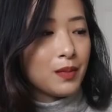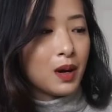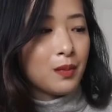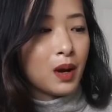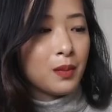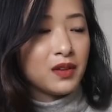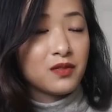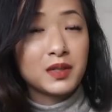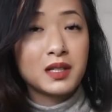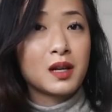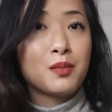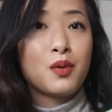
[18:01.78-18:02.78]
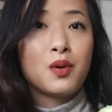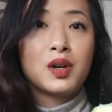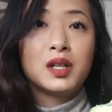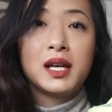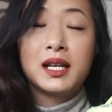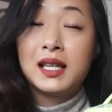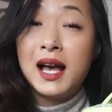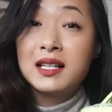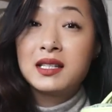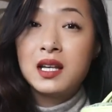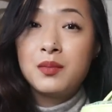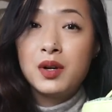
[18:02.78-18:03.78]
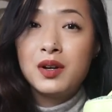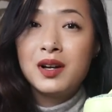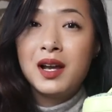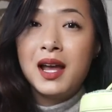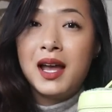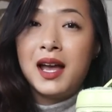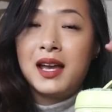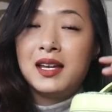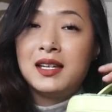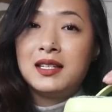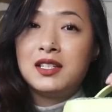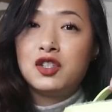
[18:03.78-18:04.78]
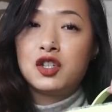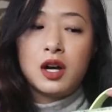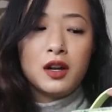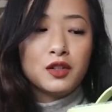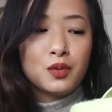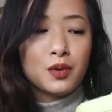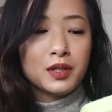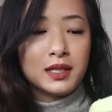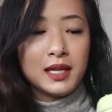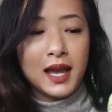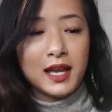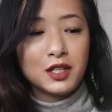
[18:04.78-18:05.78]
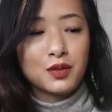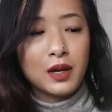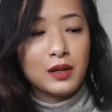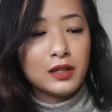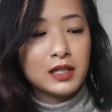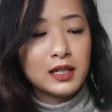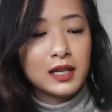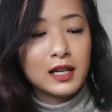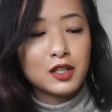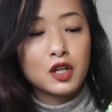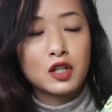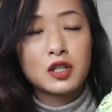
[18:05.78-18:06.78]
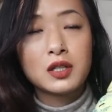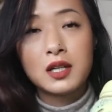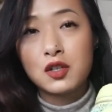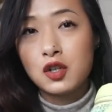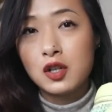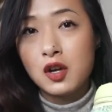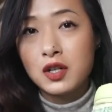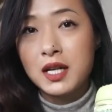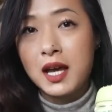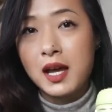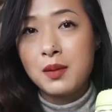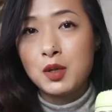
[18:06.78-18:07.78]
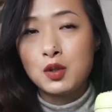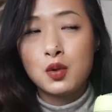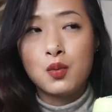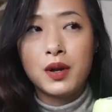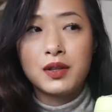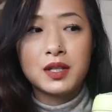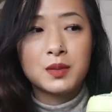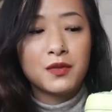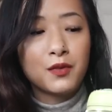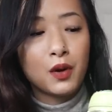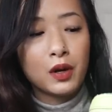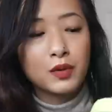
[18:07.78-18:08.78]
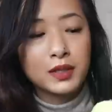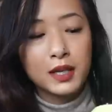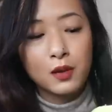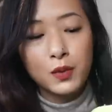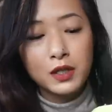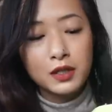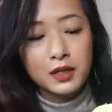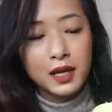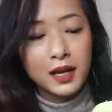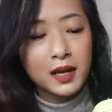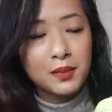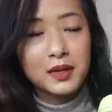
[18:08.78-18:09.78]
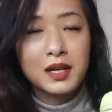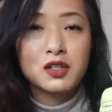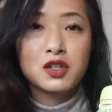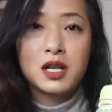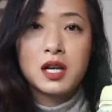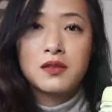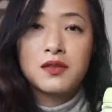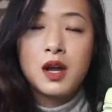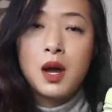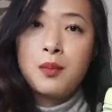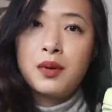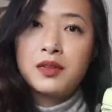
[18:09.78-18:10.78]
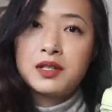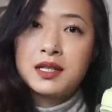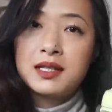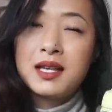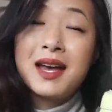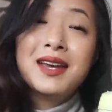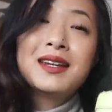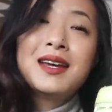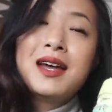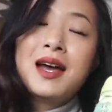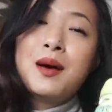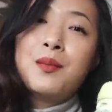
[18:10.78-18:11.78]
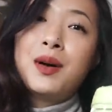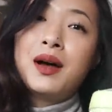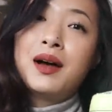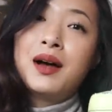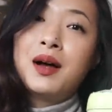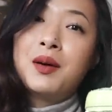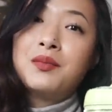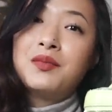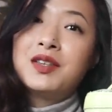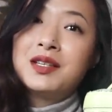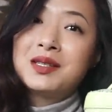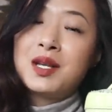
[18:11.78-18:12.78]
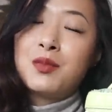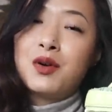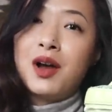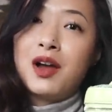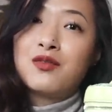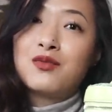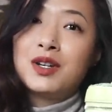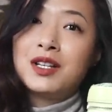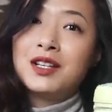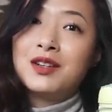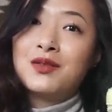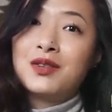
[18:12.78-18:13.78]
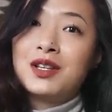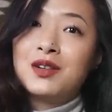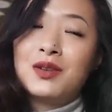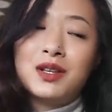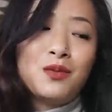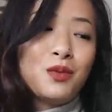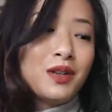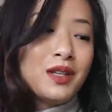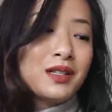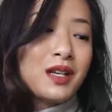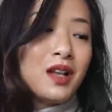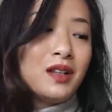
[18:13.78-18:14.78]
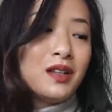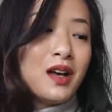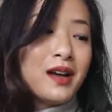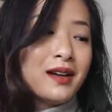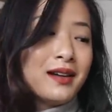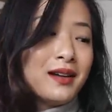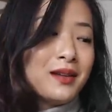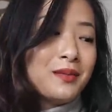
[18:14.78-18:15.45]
mom bought me from Singapore like last summer, and she got it towards the end, so I didn't get such a long time to wear this before it was like winter time, and I just kind of put this aside. But this summer, I really, really, really wore this a lot